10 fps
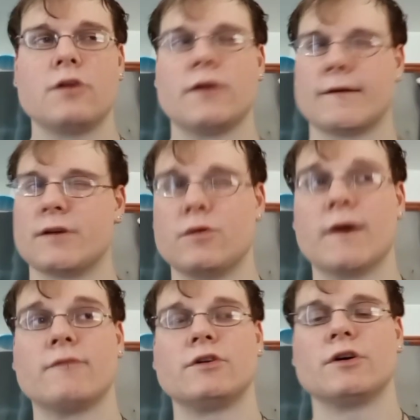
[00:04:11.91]
you have a, you
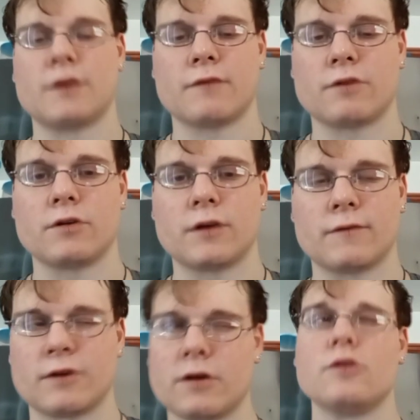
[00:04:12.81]
have a good, you have a good, you
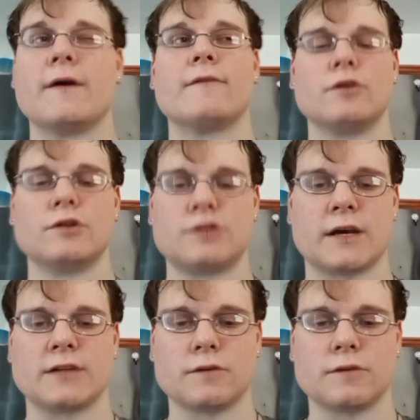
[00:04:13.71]
have a good, you have a good chance.